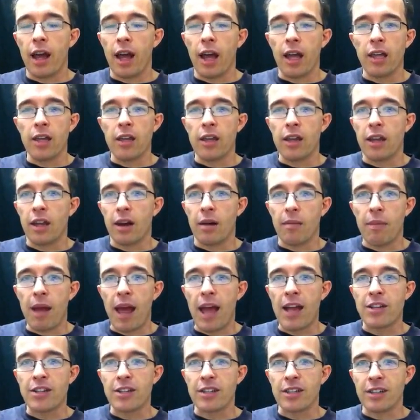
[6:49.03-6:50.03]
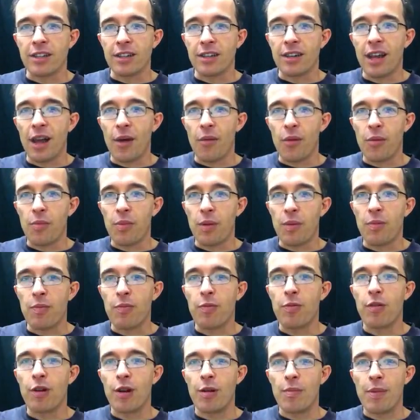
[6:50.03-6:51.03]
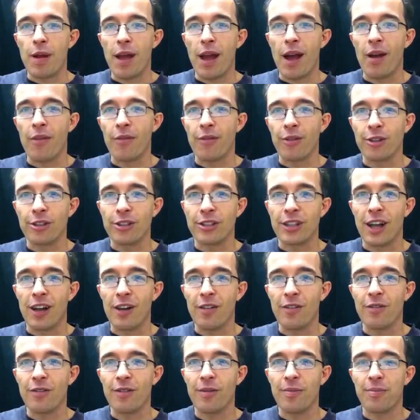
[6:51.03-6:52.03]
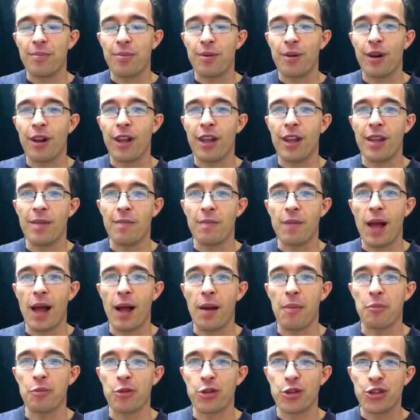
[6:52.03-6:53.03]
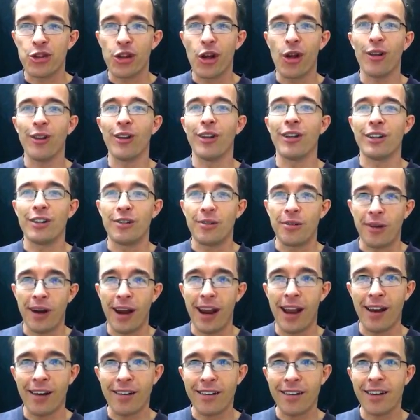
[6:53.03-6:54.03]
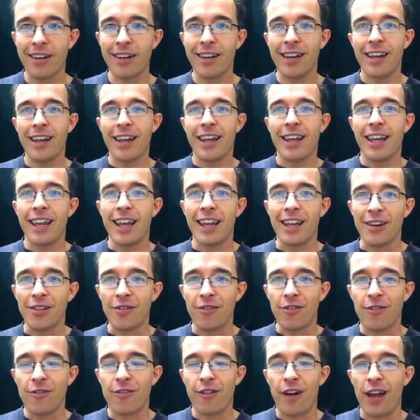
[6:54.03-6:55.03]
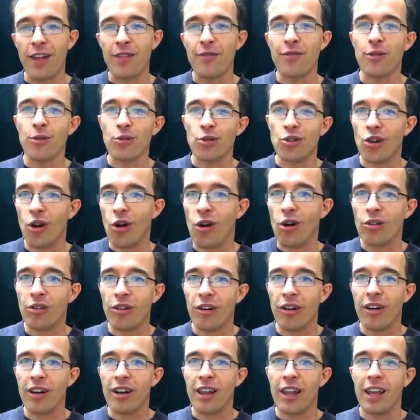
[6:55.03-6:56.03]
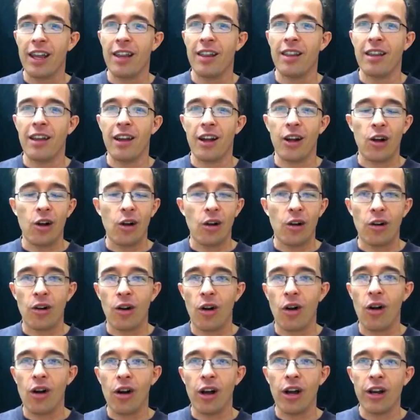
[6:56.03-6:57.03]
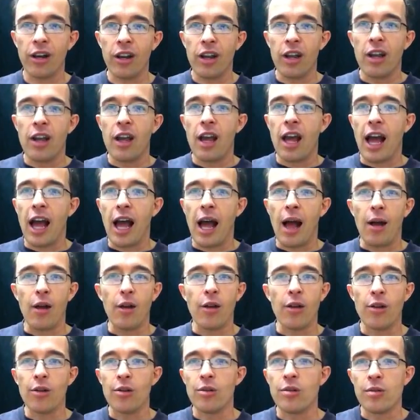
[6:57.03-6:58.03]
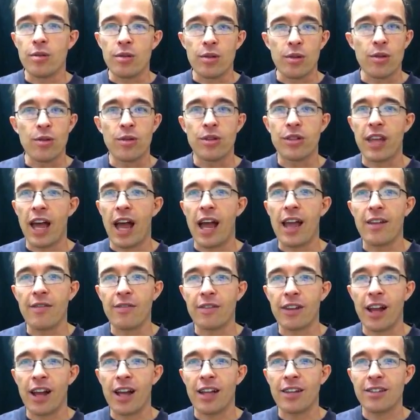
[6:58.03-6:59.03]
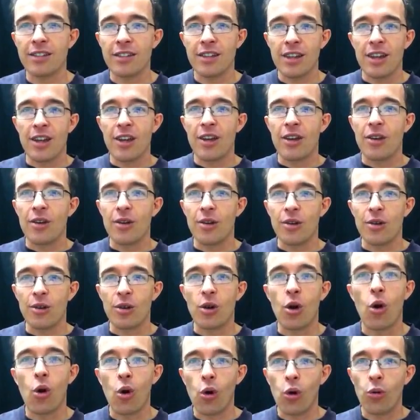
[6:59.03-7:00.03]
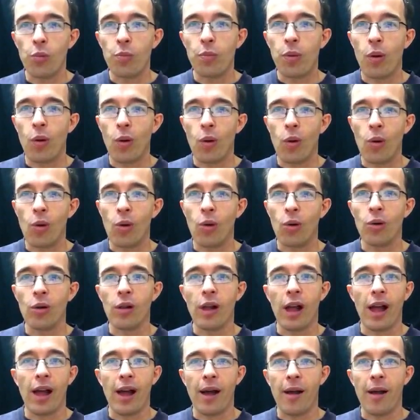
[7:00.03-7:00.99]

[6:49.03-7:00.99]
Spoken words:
You can imagine that would be pretty powerful stuff, pretty solid, grounded in faithful doctrine, in the God who saved us, who called Paul